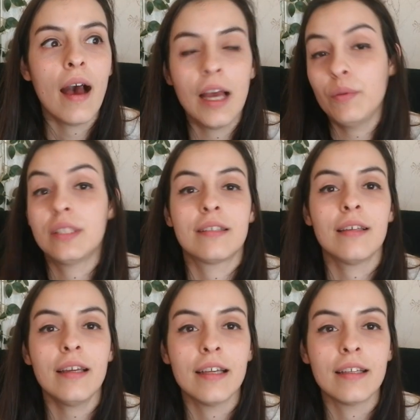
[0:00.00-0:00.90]
I was
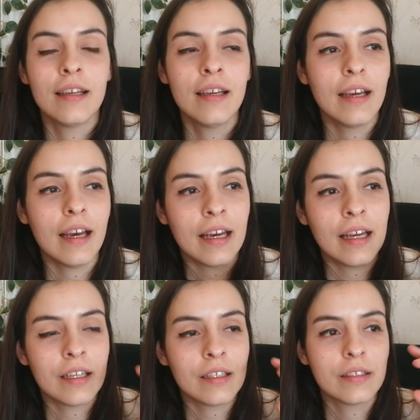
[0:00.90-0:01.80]
excited.
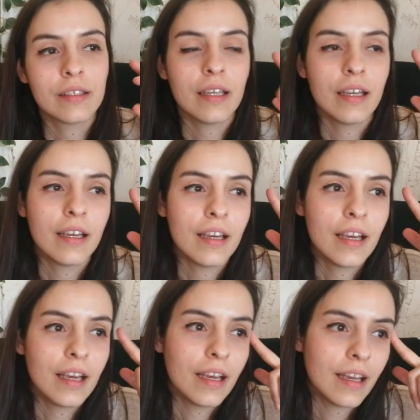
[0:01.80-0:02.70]
And
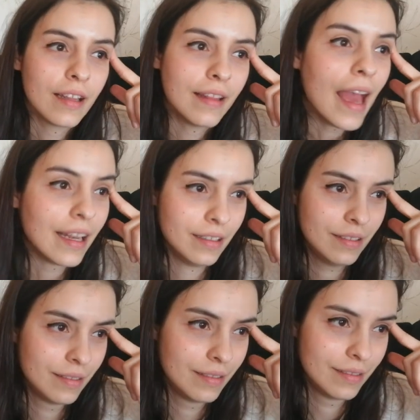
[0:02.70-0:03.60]
then,